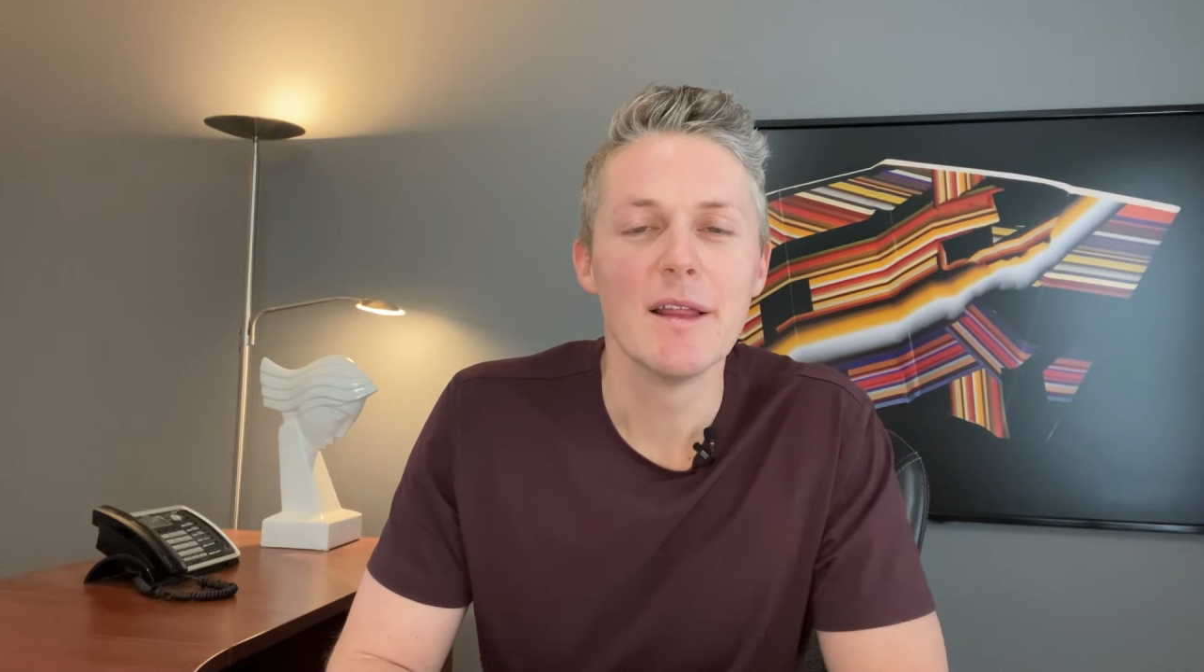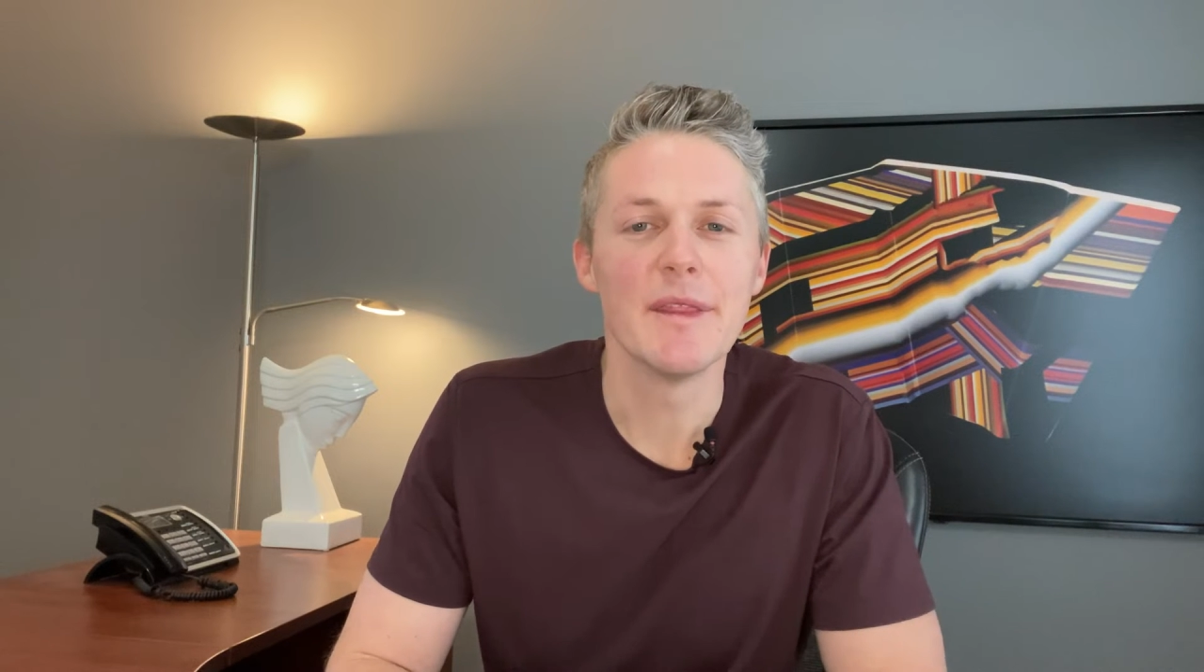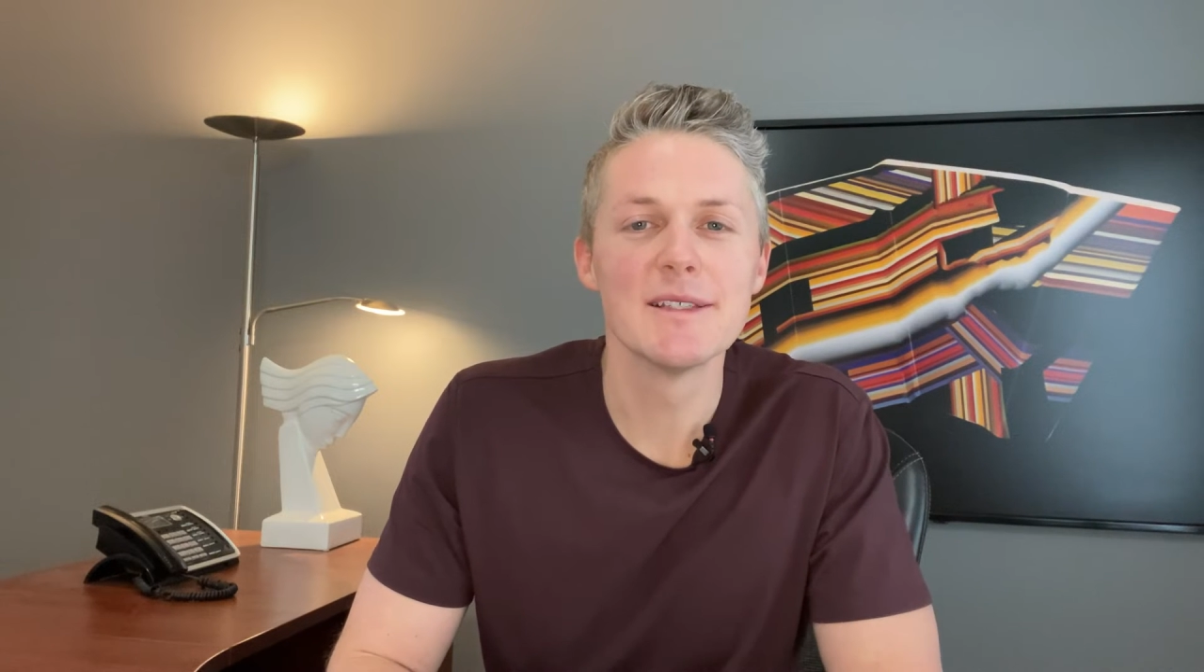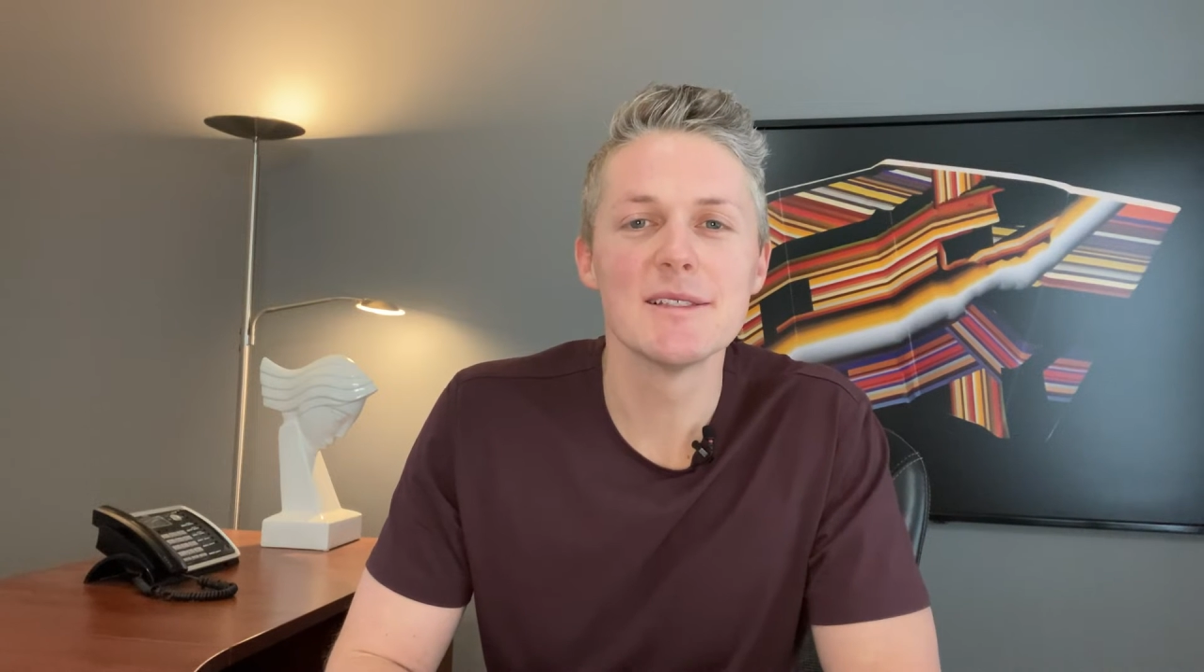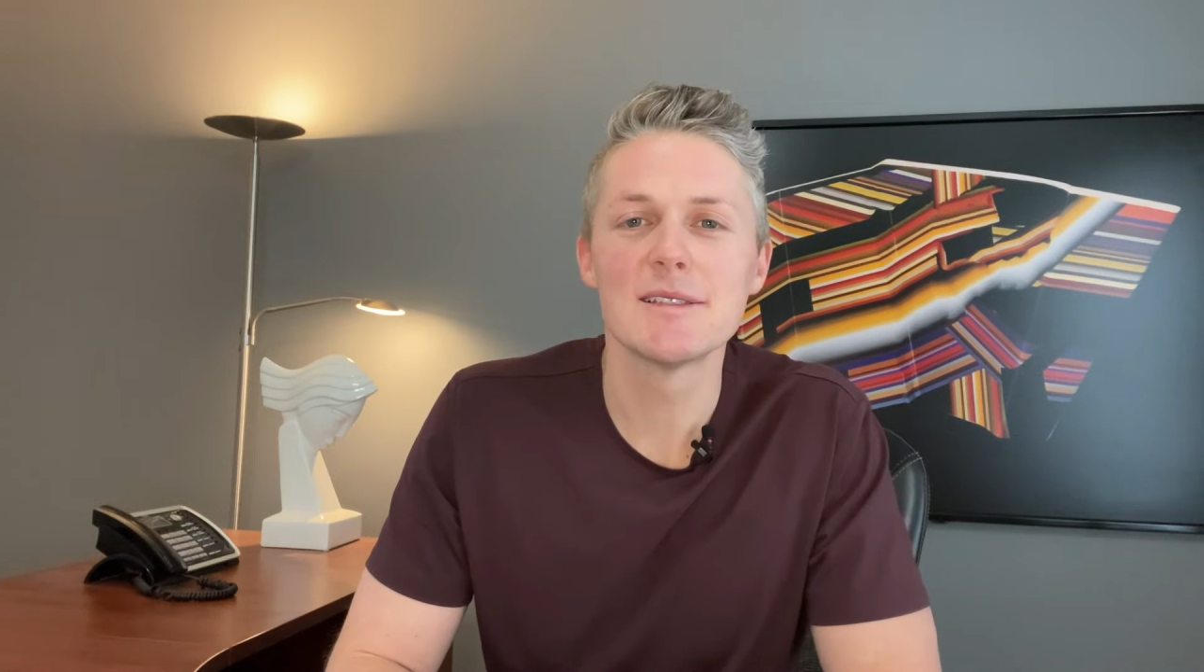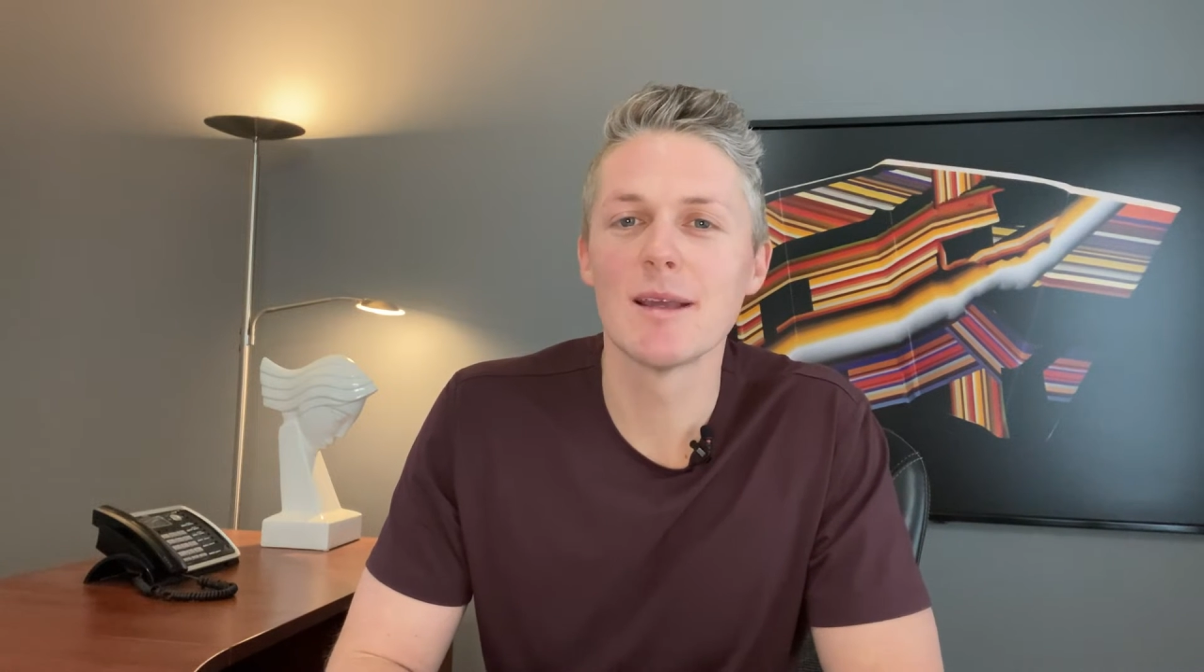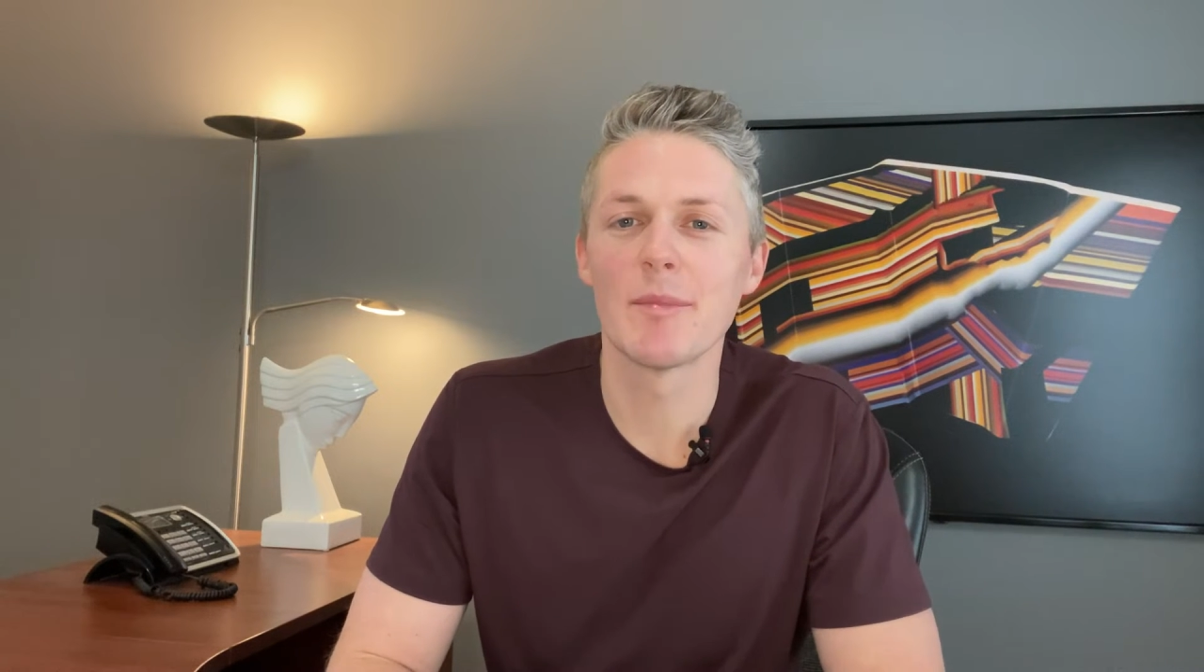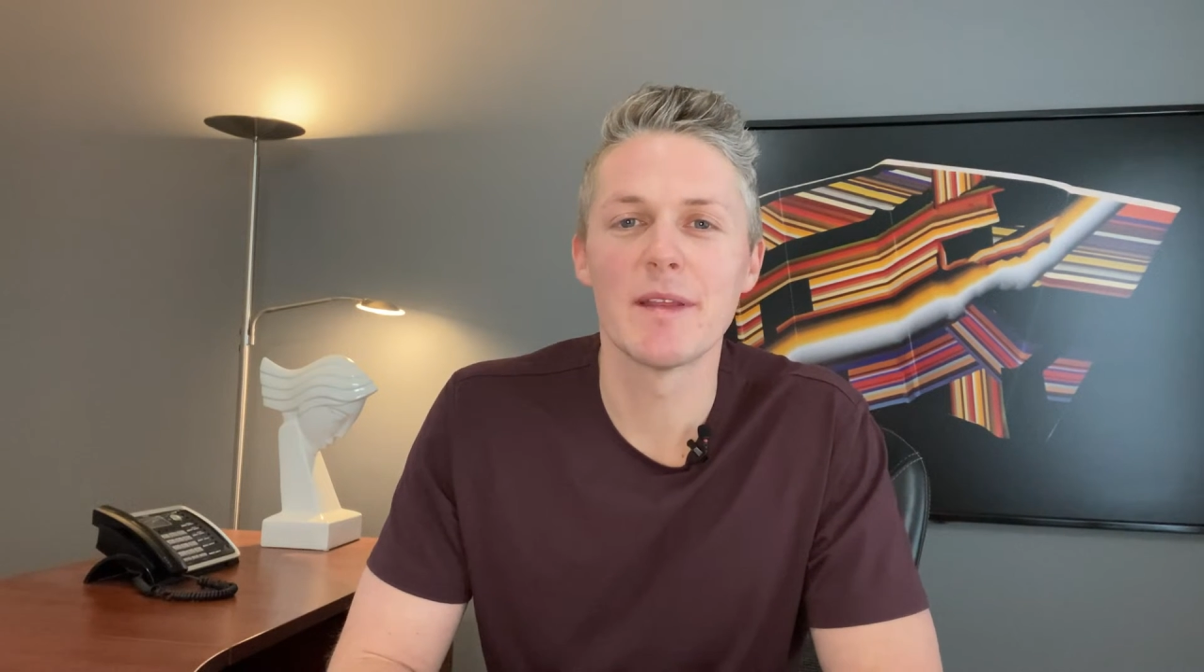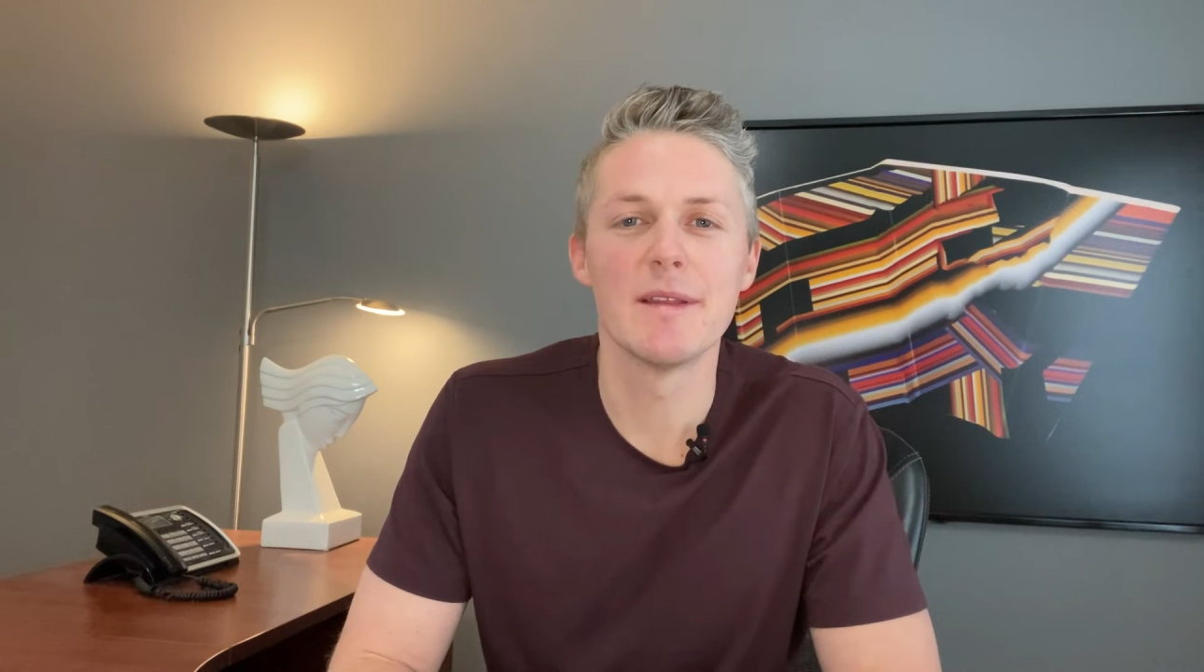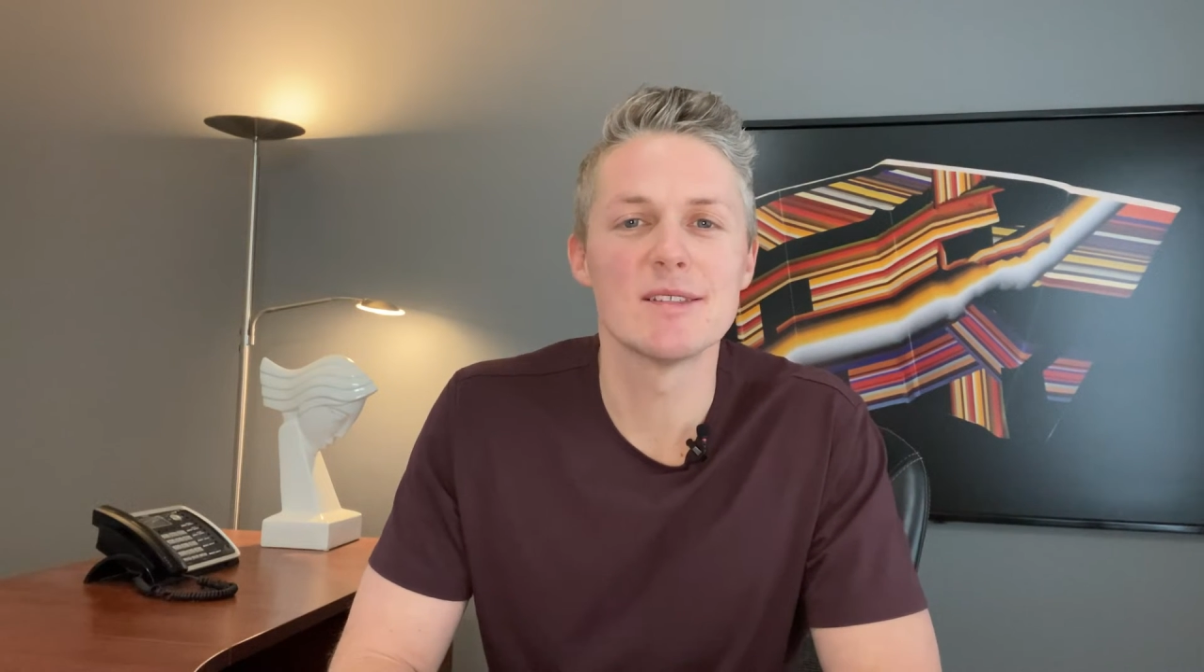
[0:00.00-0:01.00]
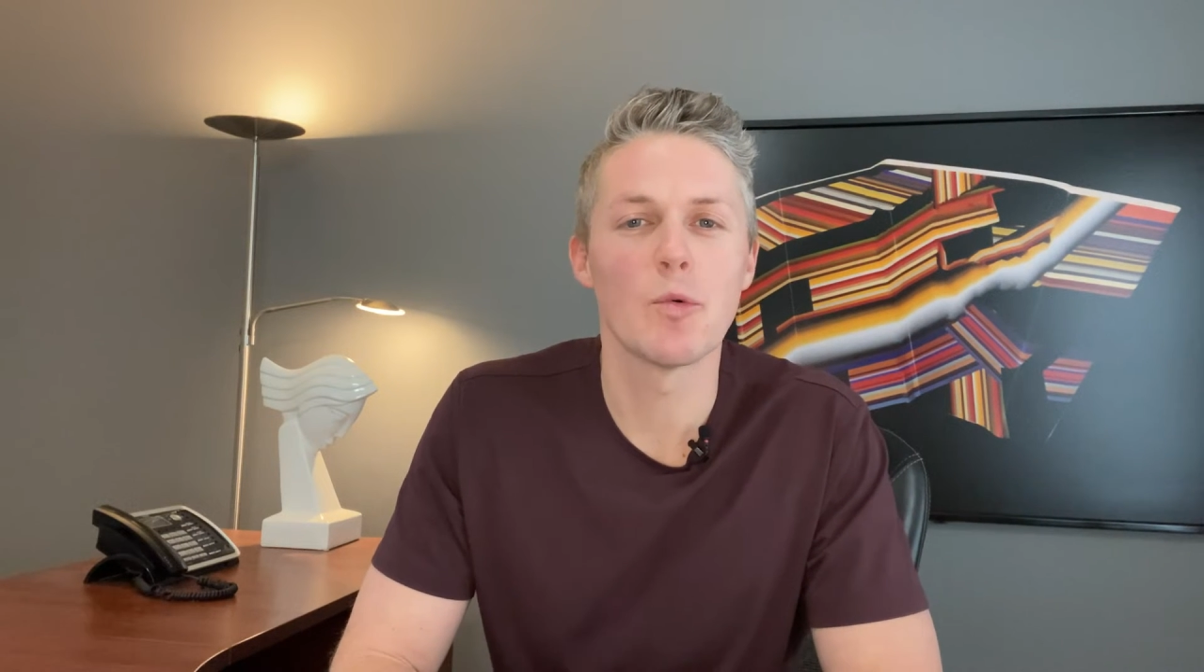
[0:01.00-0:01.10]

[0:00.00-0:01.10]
This is something that's